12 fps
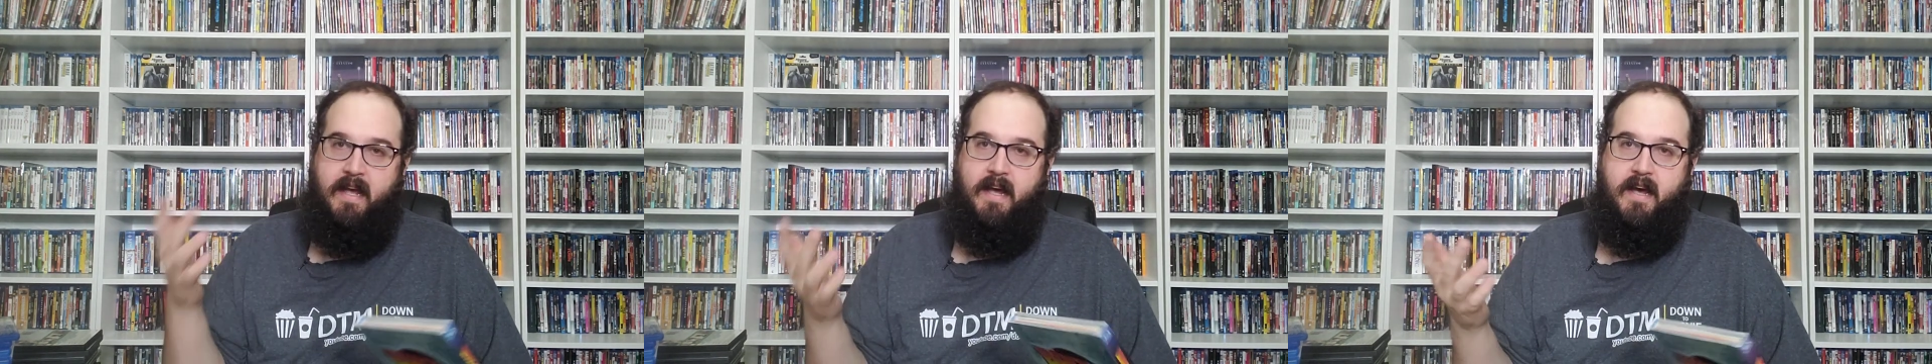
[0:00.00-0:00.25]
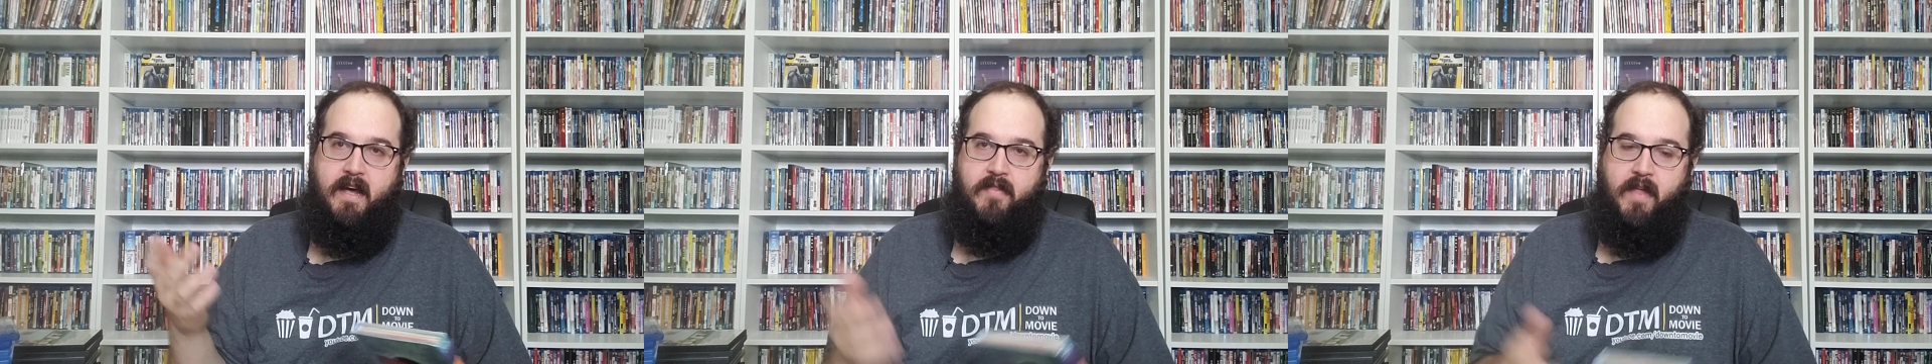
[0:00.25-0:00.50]

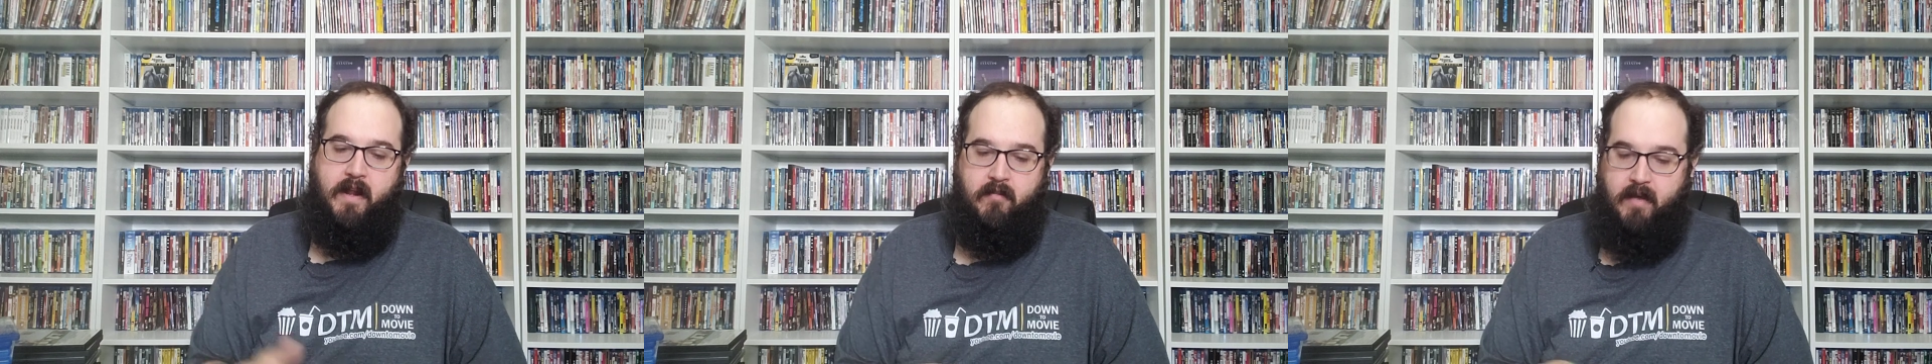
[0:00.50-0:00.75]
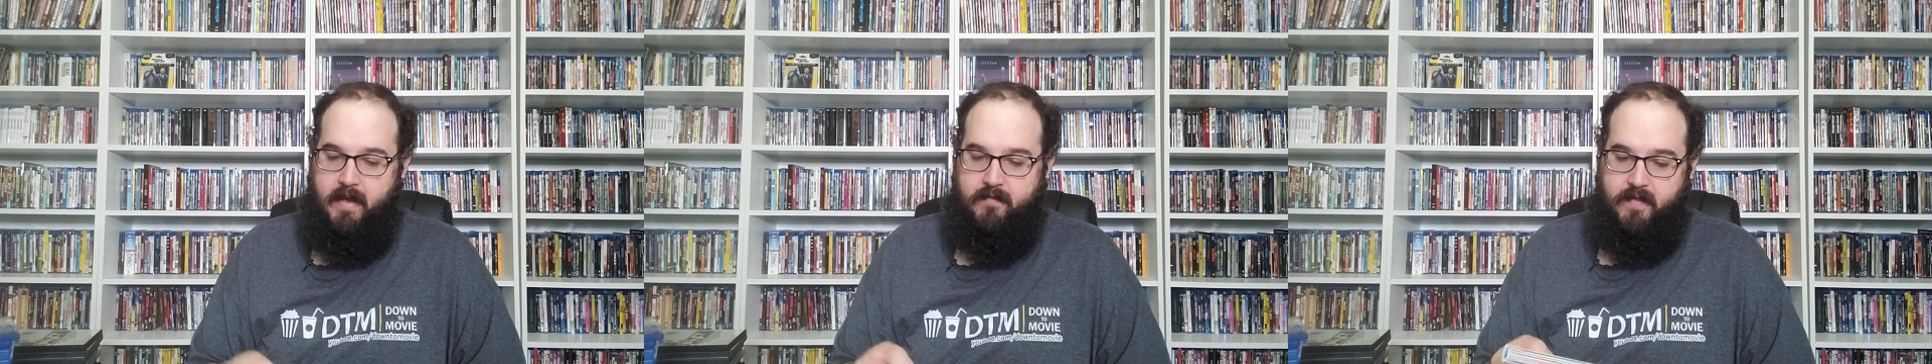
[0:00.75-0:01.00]
that'll
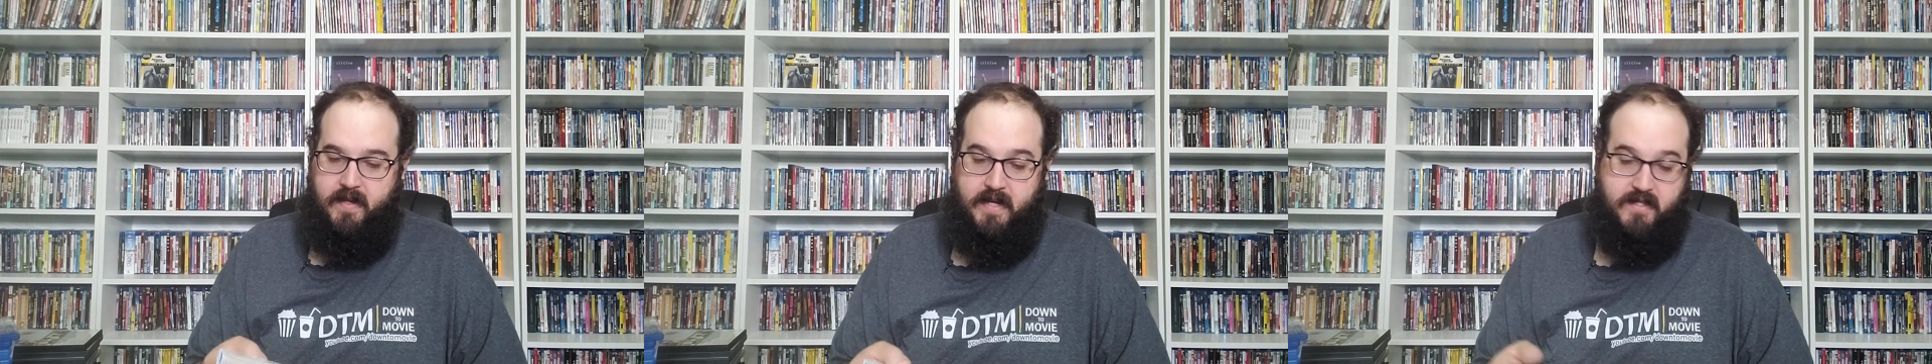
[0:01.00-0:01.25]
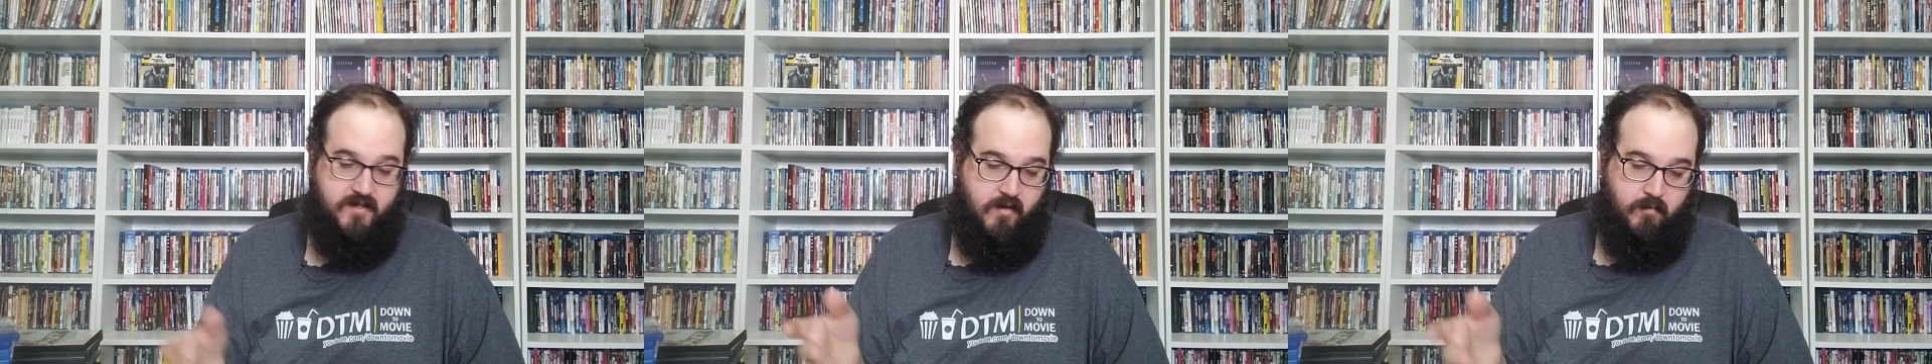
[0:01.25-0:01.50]
have the
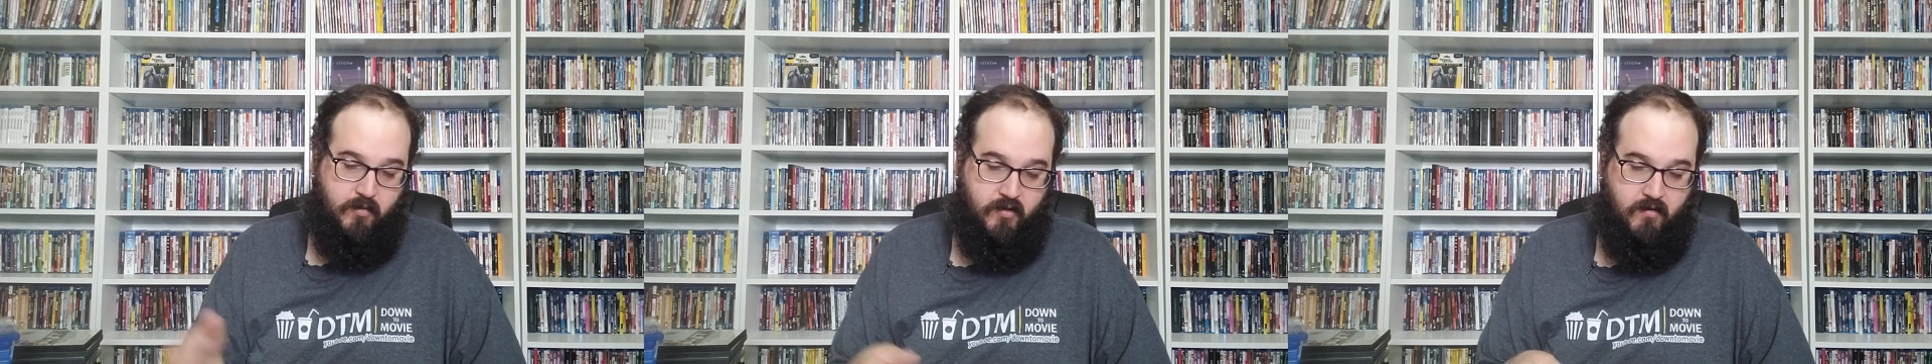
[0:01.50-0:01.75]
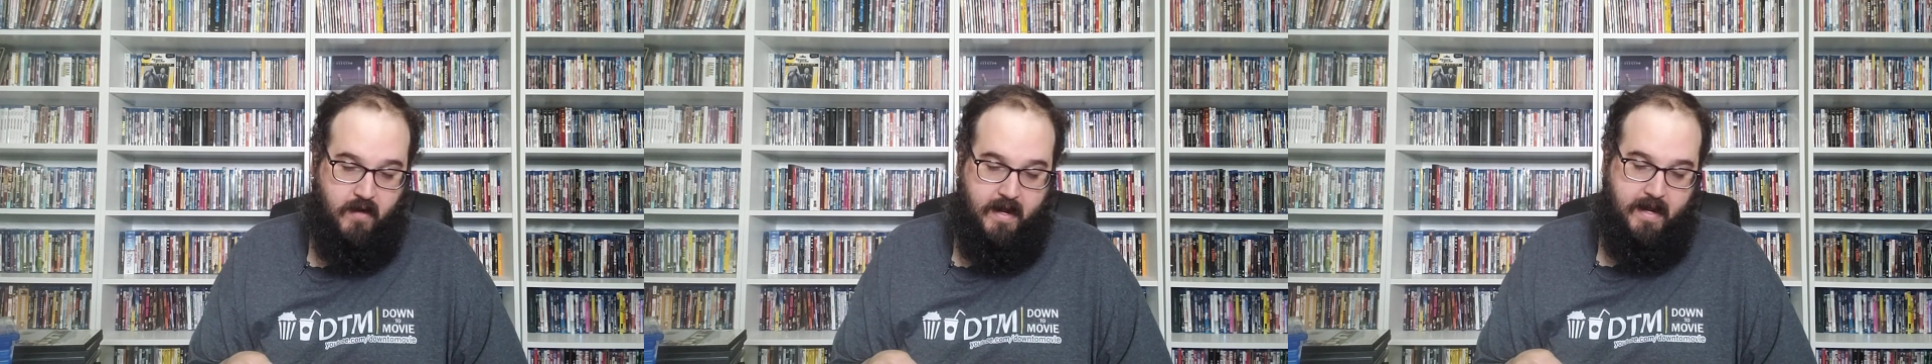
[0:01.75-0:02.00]
discs on
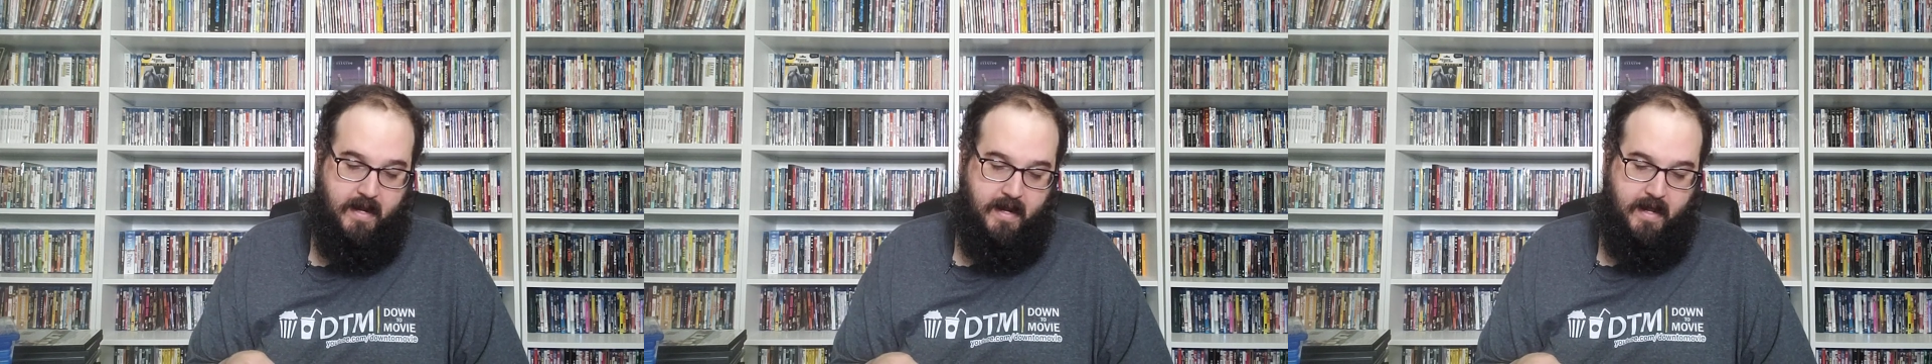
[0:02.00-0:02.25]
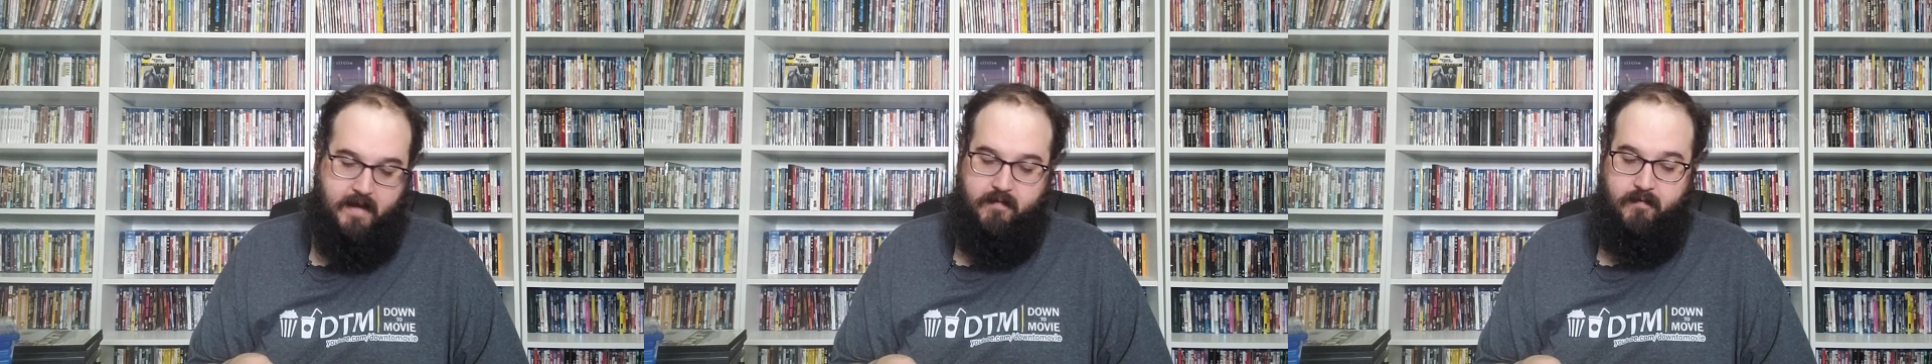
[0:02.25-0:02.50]

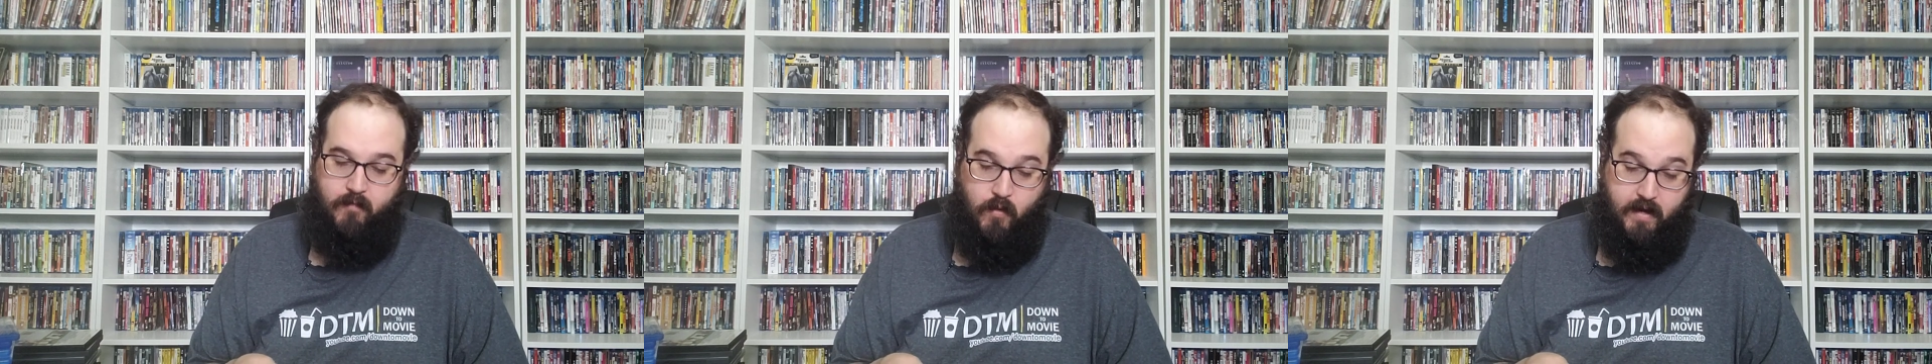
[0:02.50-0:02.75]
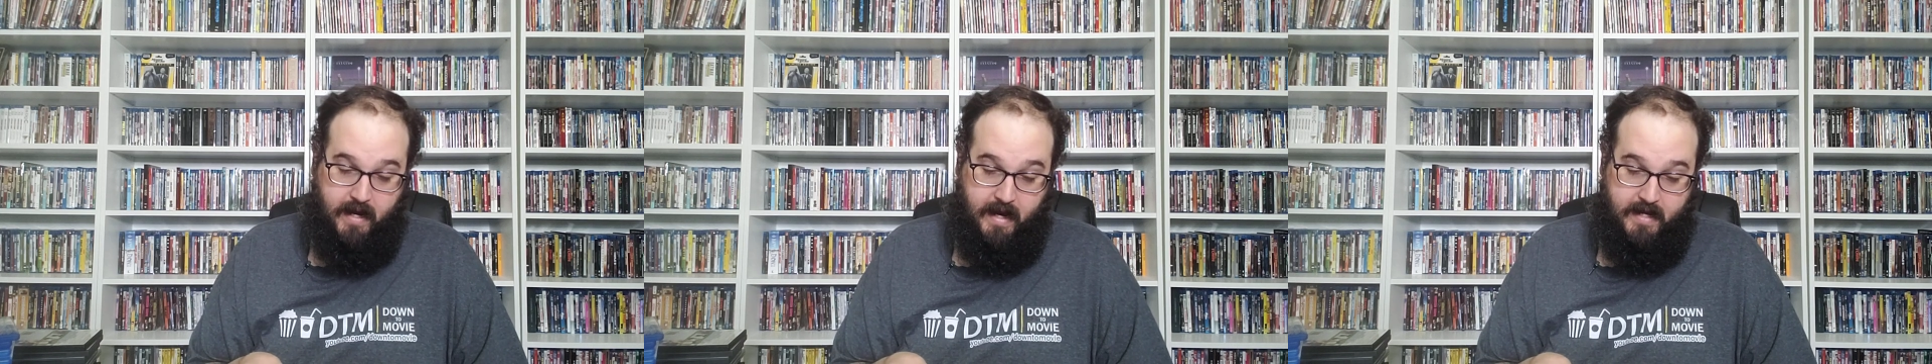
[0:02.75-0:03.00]
Blu-ray and
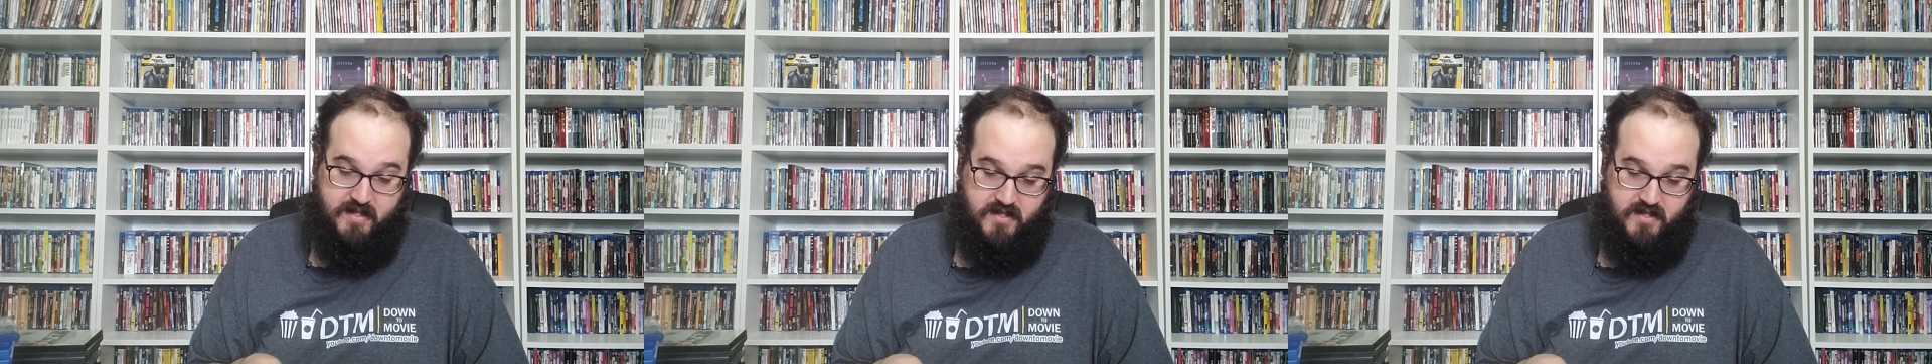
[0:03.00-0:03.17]
4K.